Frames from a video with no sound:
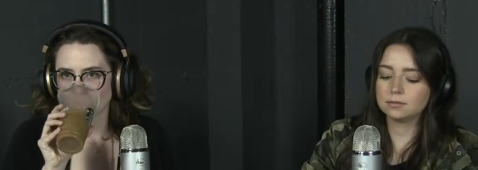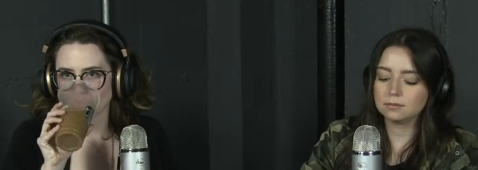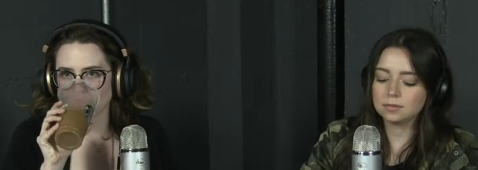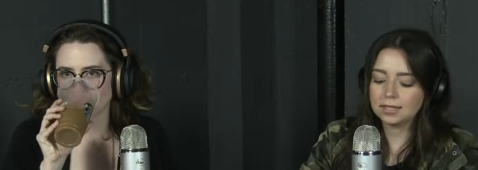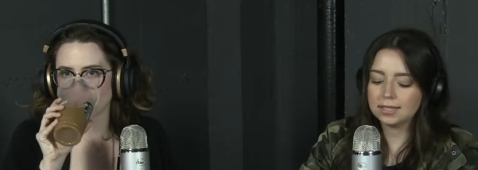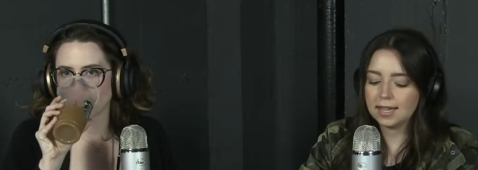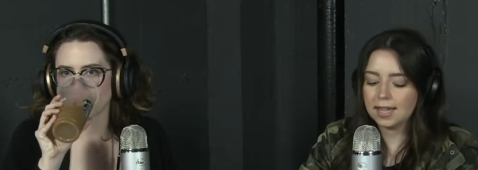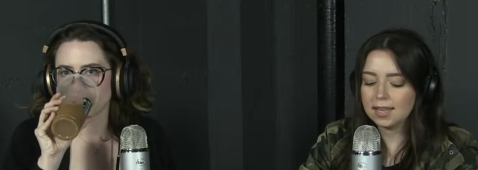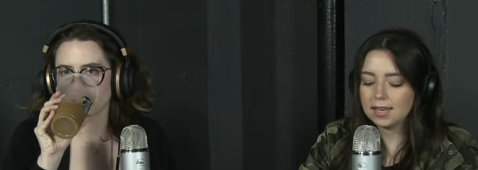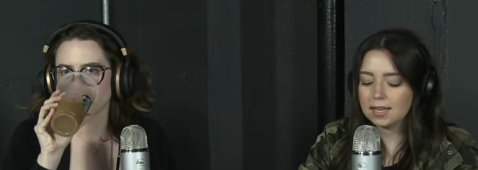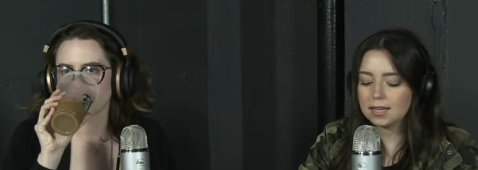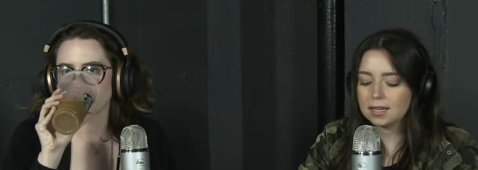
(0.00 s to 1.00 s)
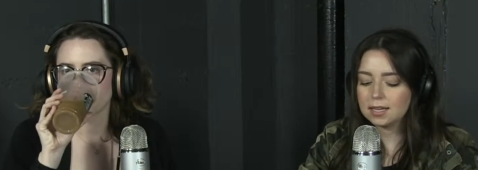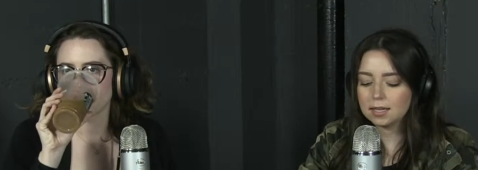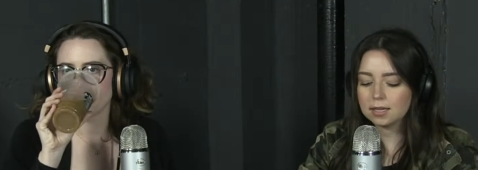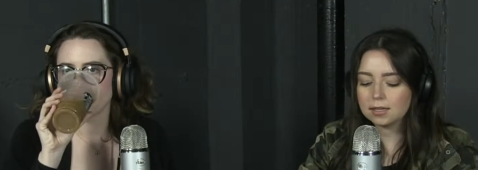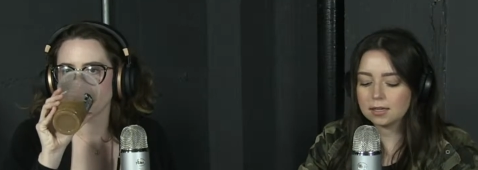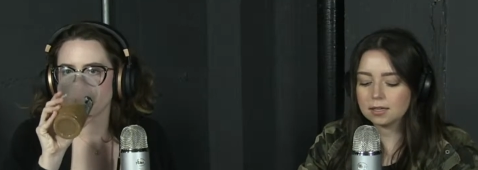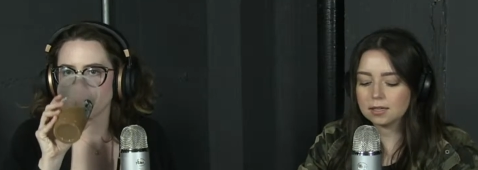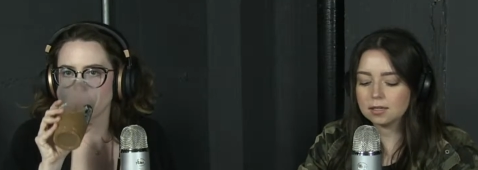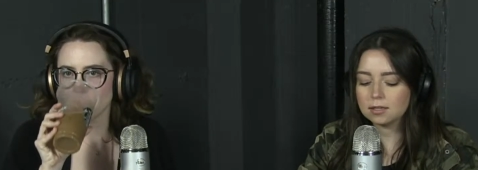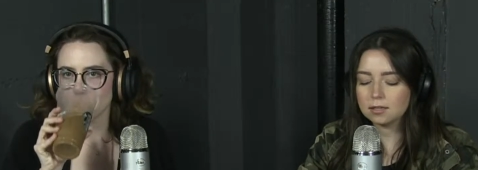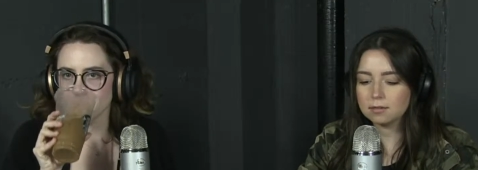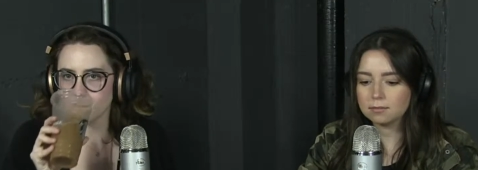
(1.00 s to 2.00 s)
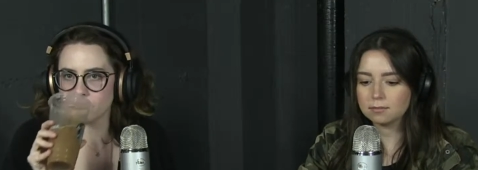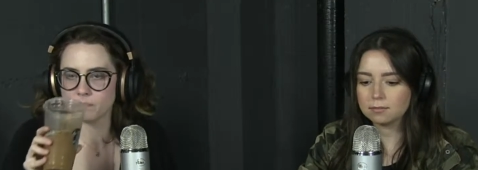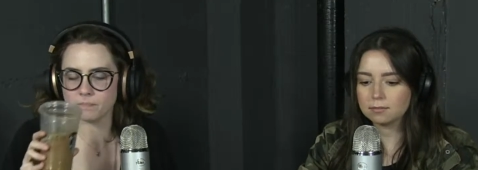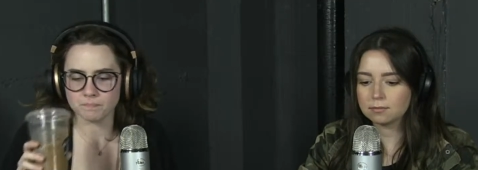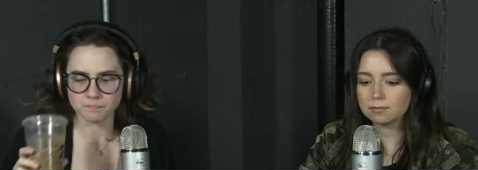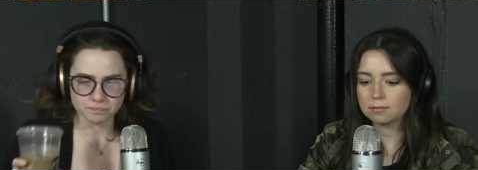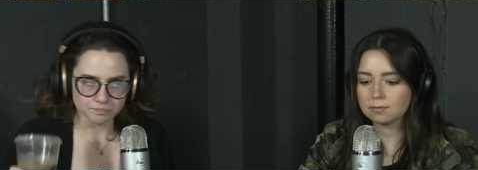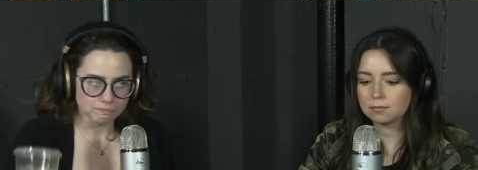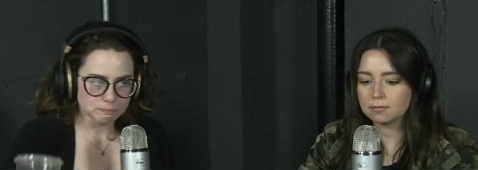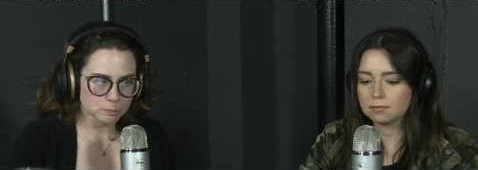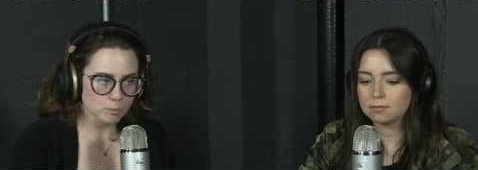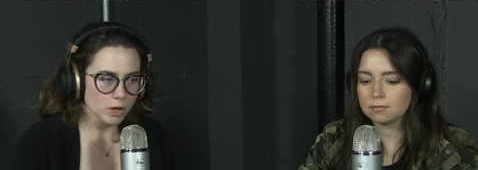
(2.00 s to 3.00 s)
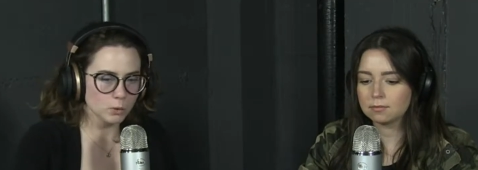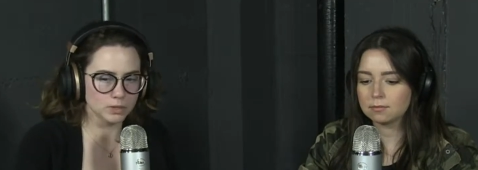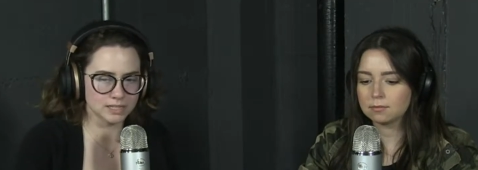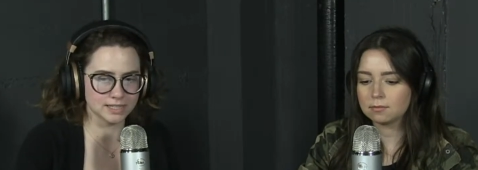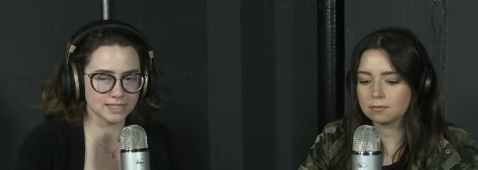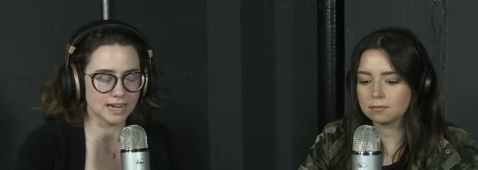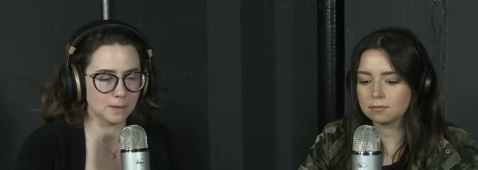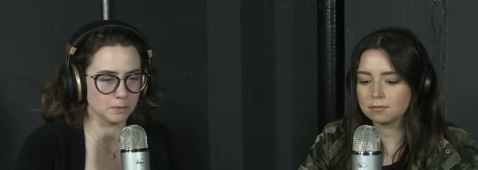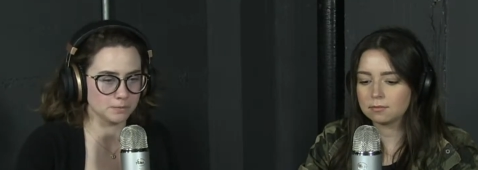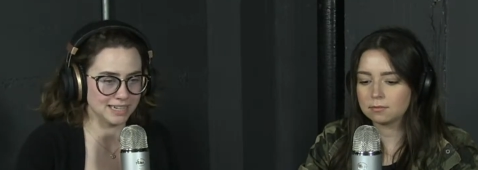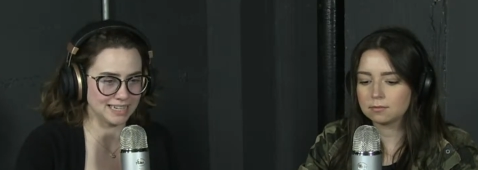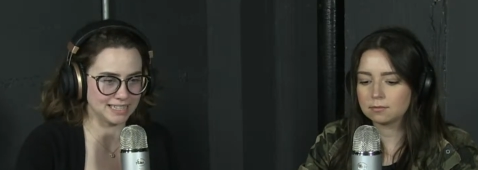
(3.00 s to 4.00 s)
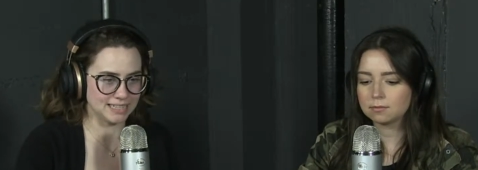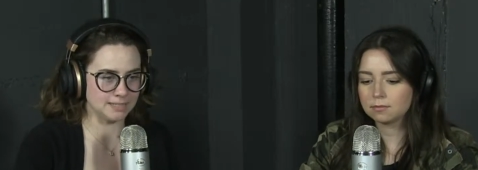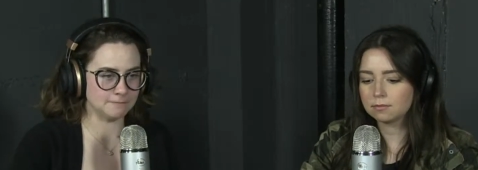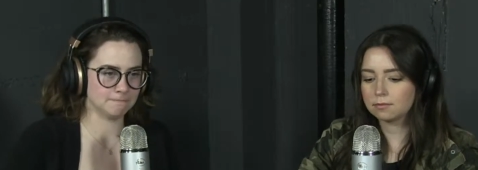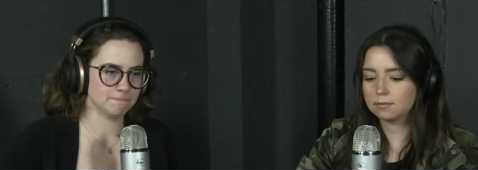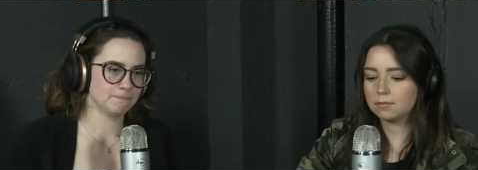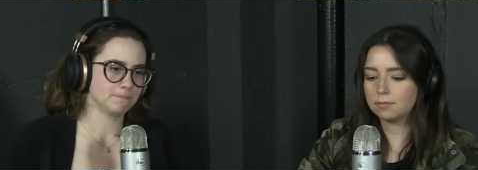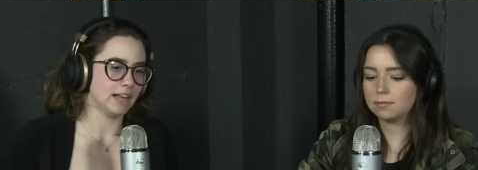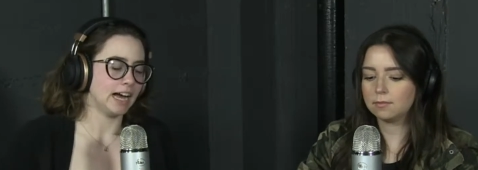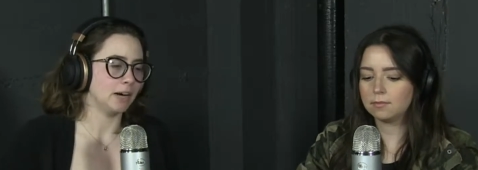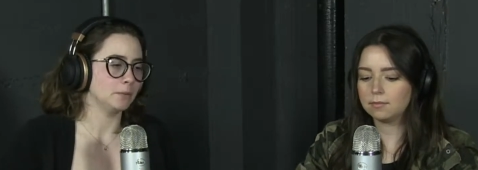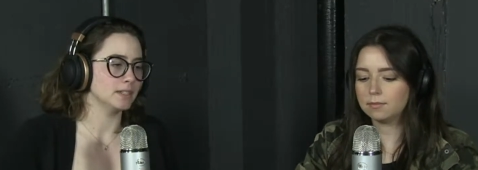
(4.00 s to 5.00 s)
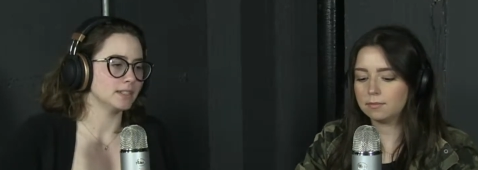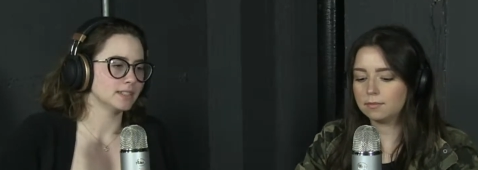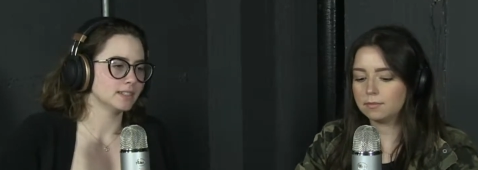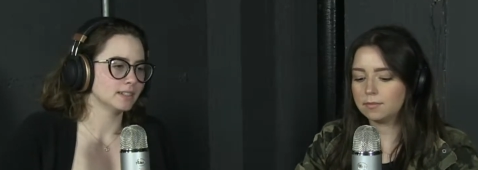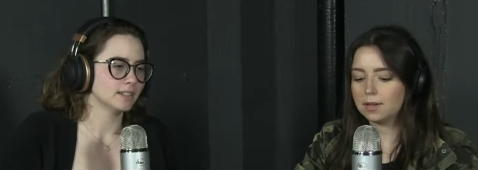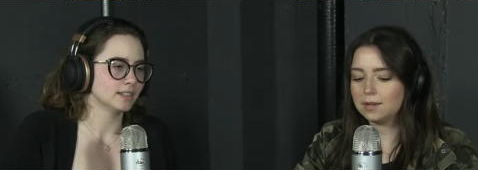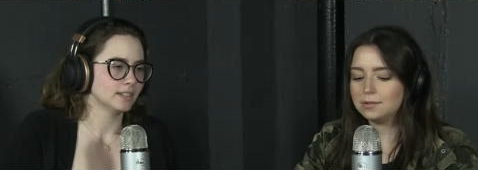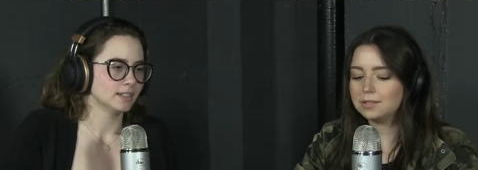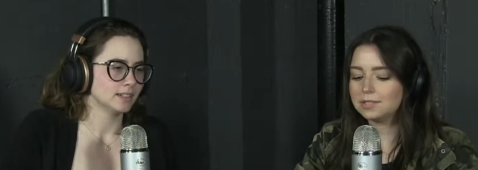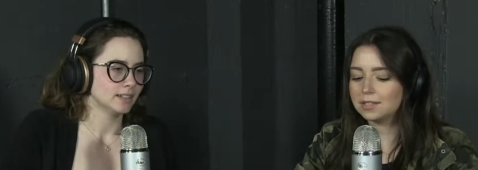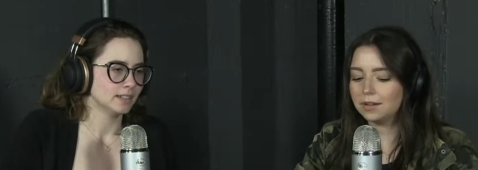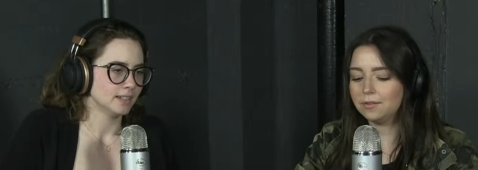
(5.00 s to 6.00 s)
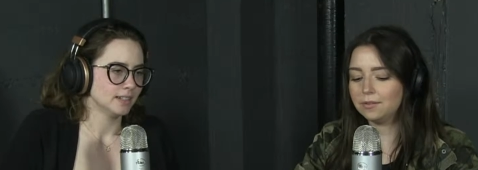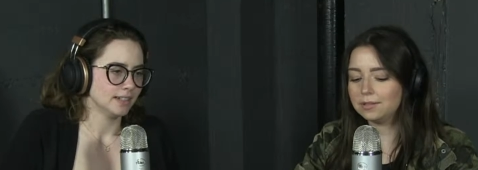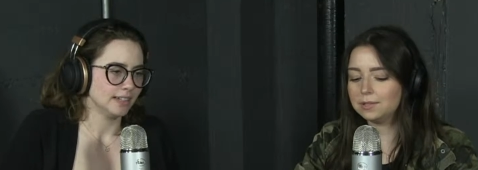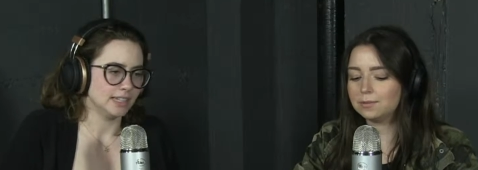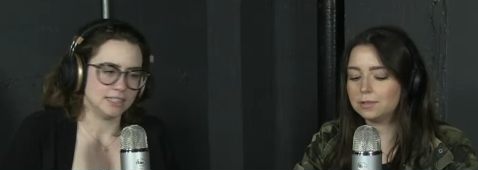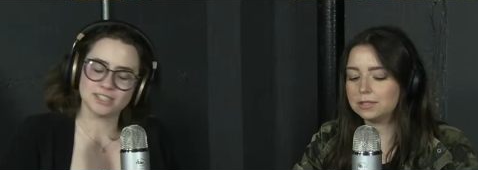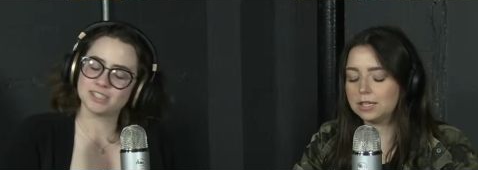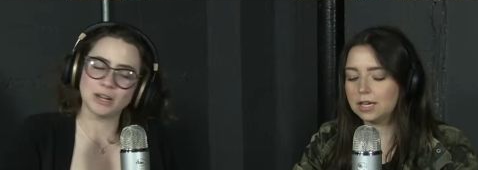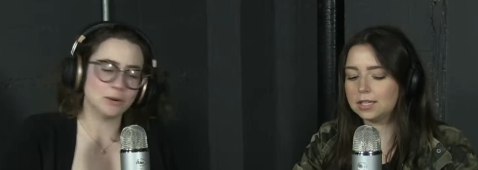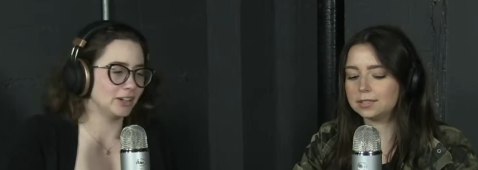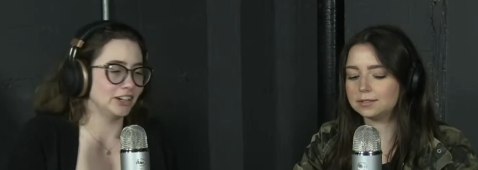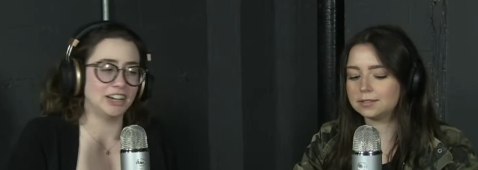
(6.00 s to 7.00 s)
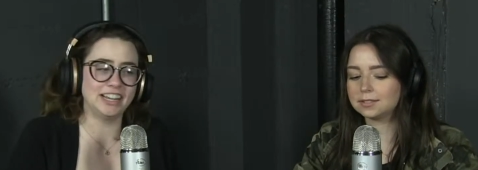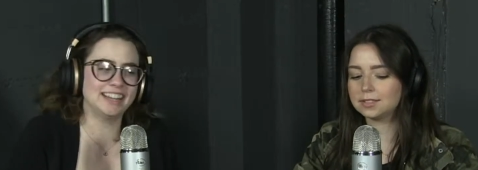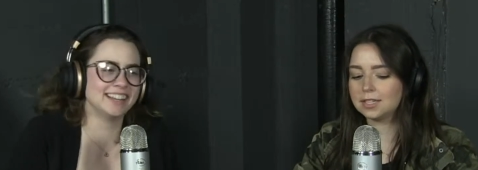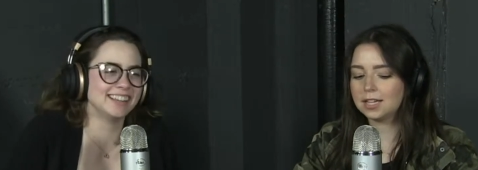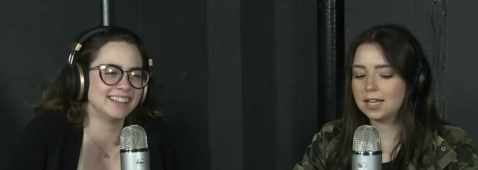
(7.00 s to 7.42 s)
Speaker 1: Mm. Khalid. Mm. Was this album tasty? I was.
Speaker 2: It's so, it's really so good. good.